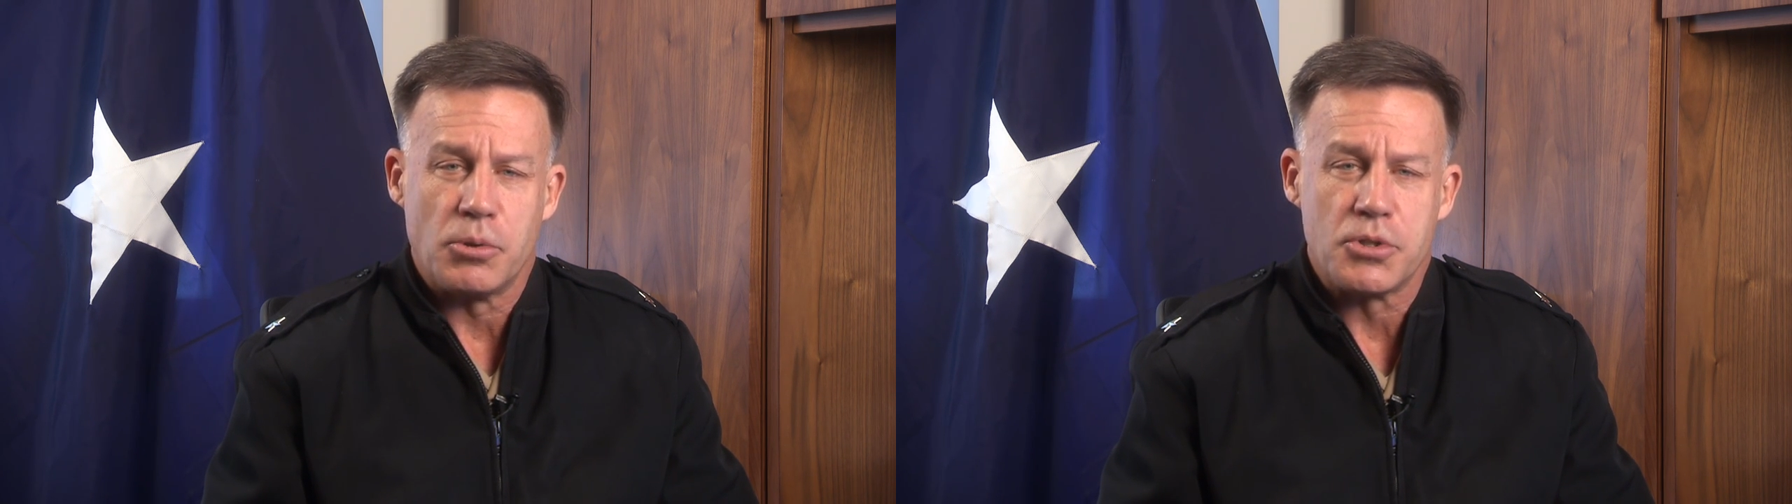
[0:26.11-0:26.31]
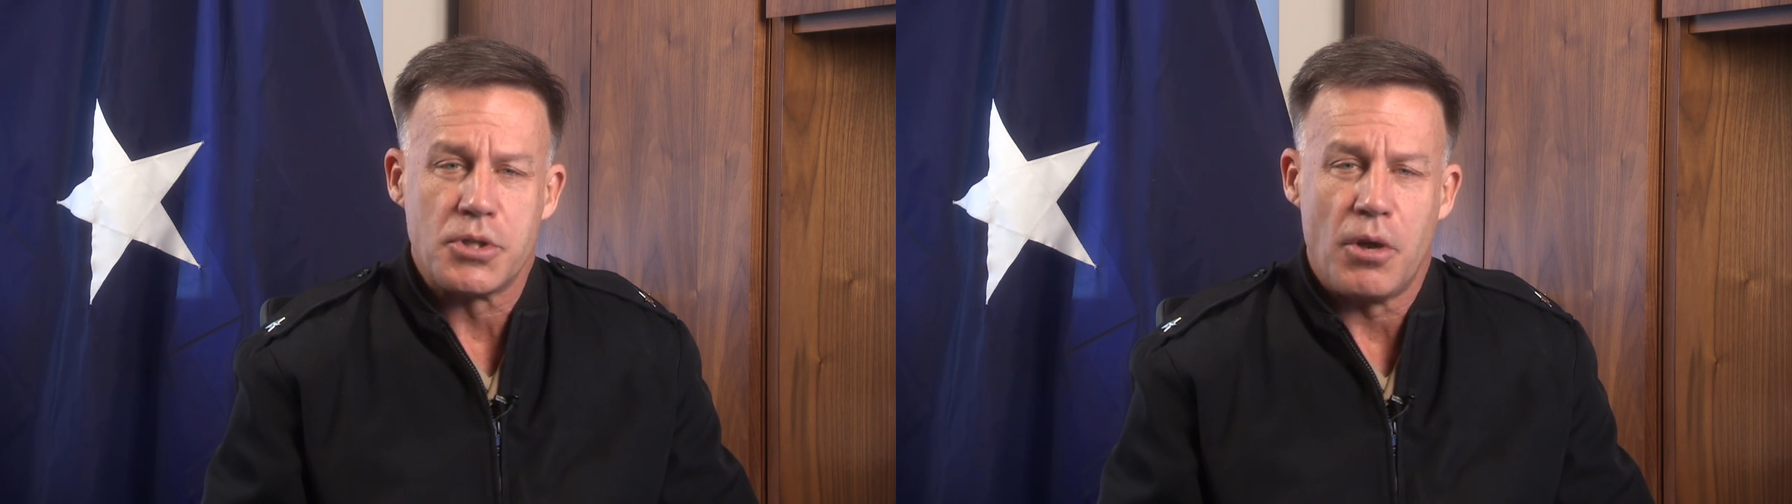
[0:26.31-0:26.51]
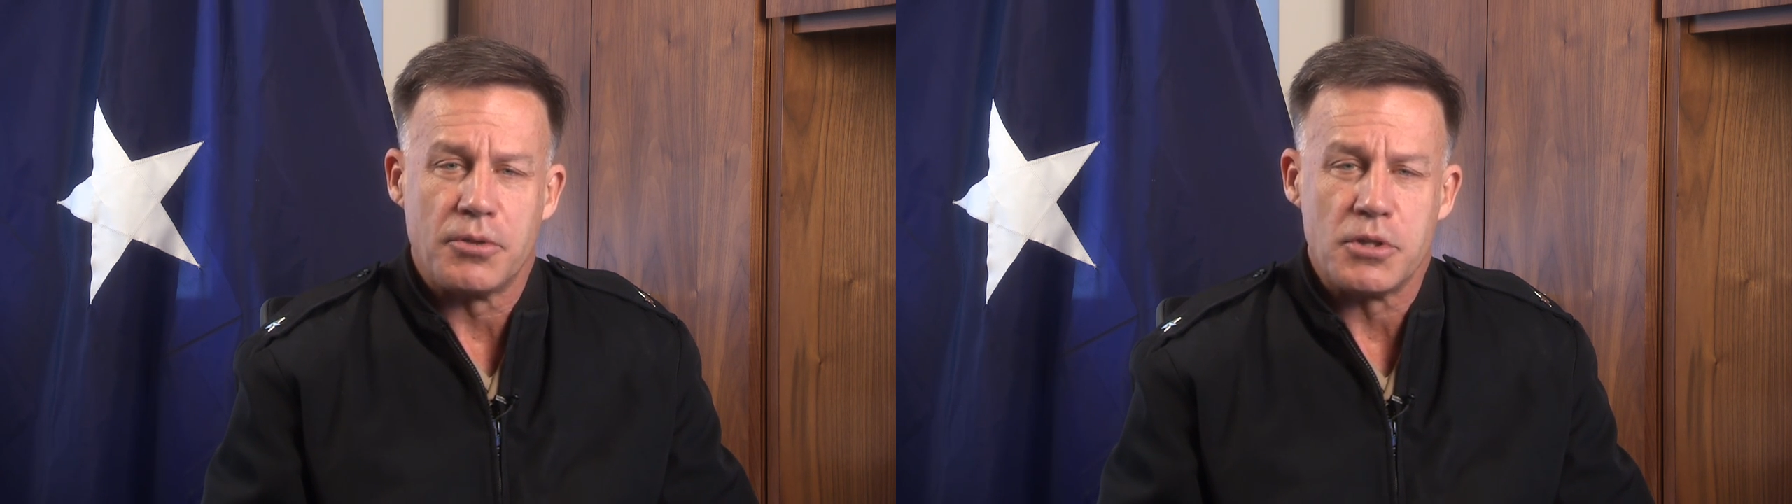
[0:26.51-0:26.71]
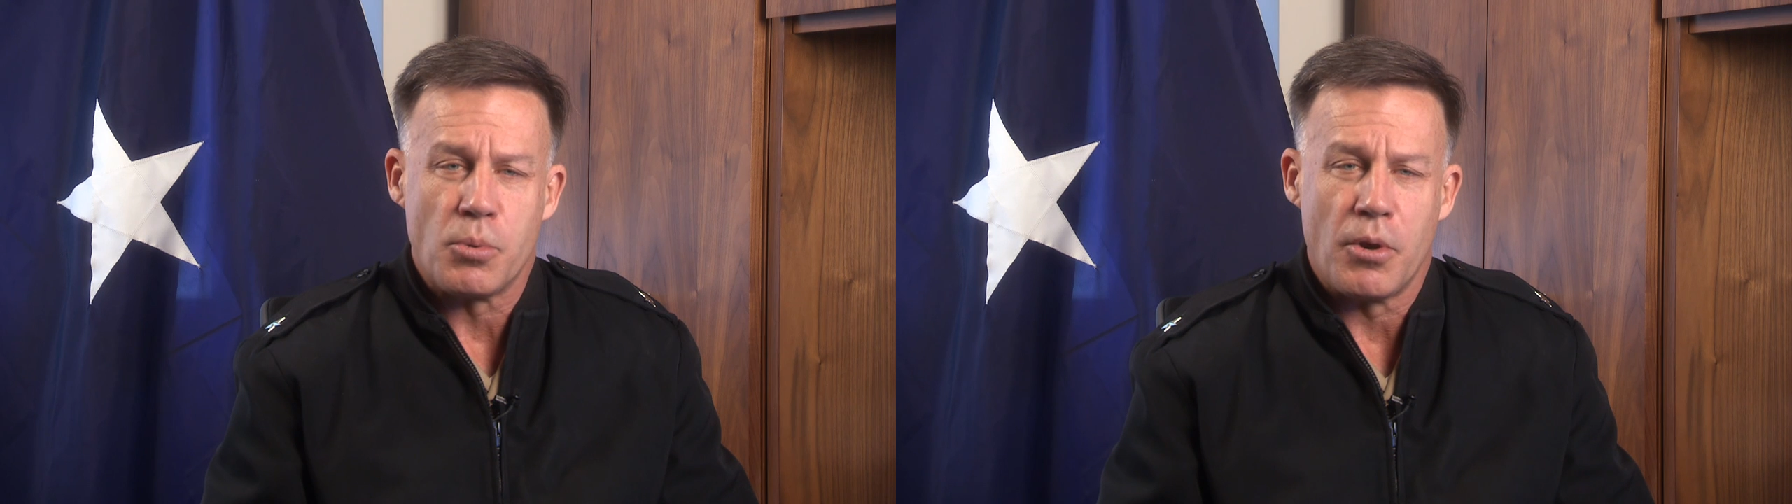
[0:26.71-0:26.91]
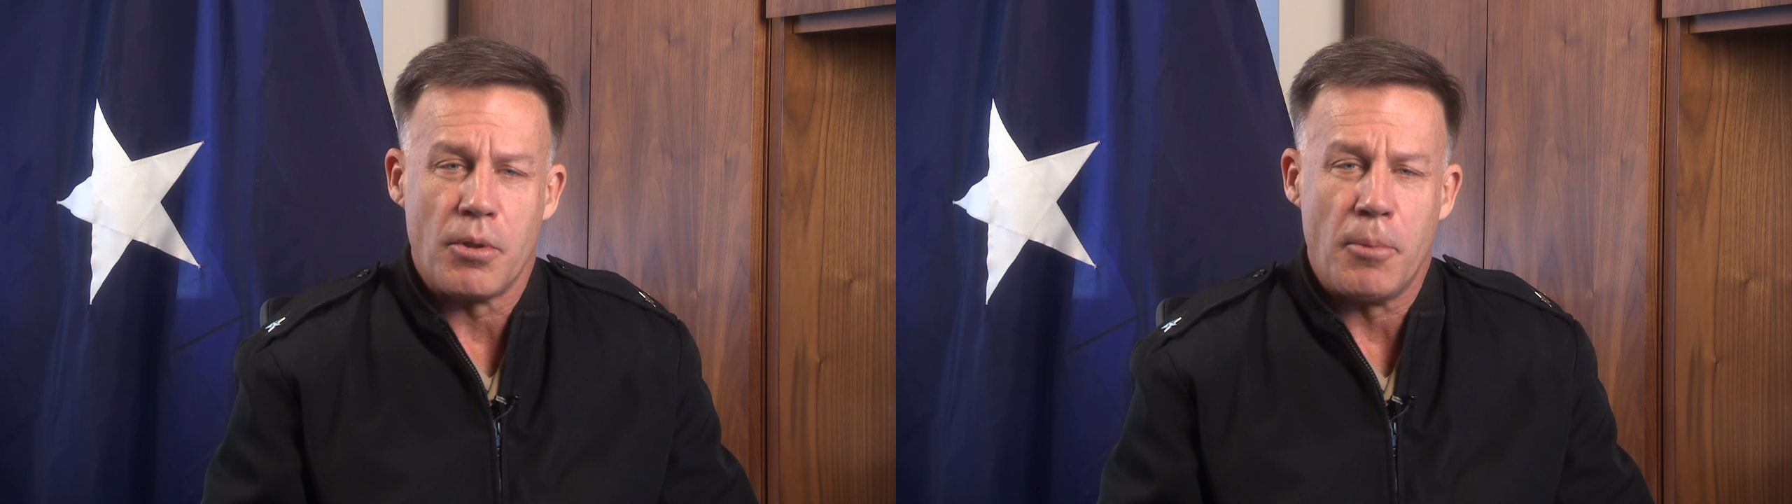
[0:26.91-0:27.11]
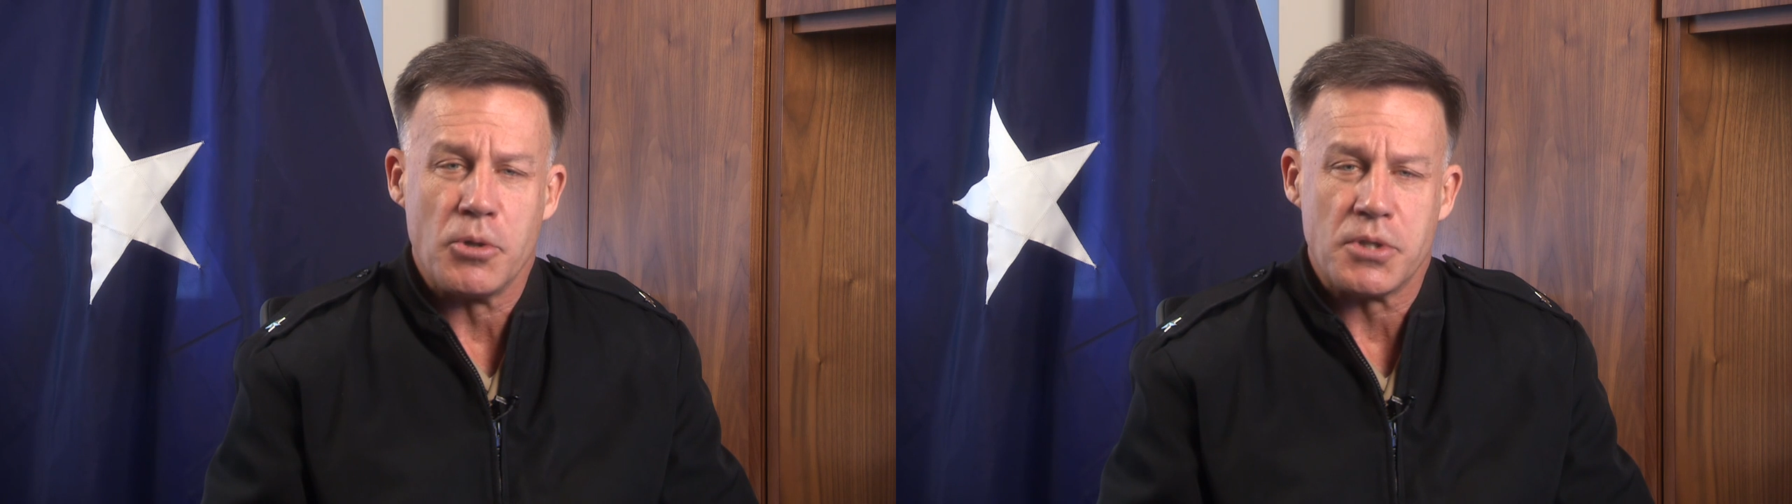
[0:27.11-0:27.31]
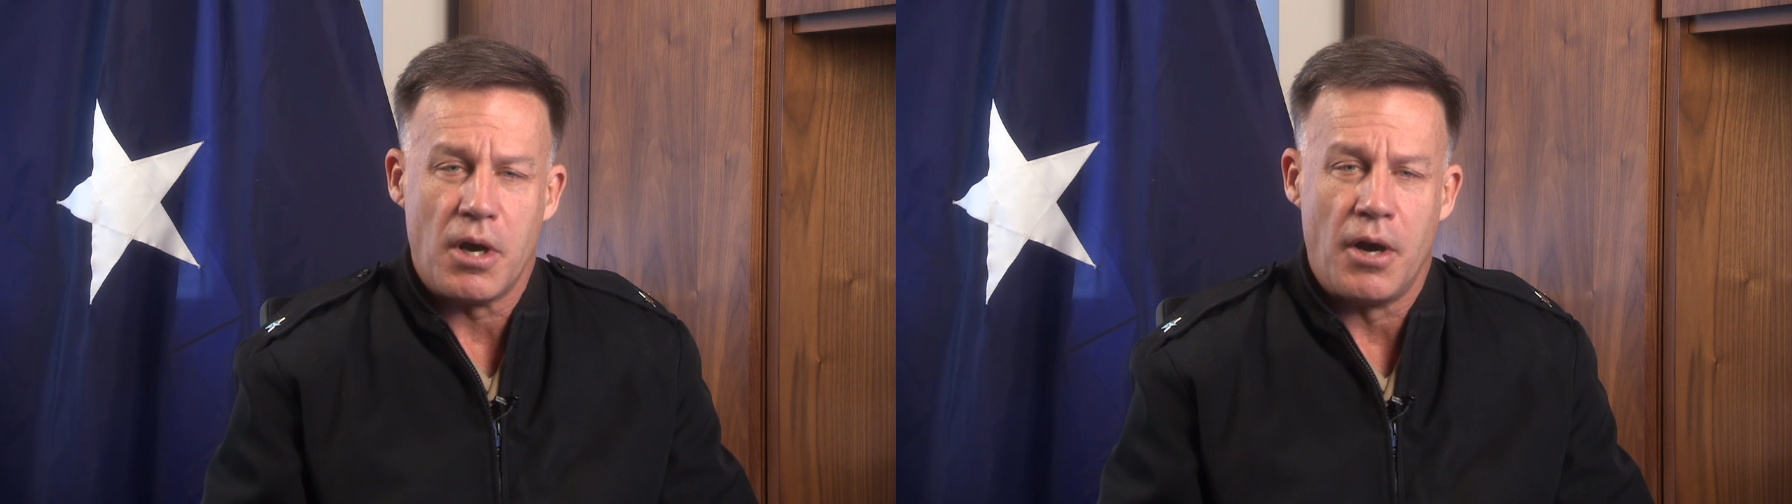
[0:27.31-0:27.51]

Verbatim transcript: assault is one of the most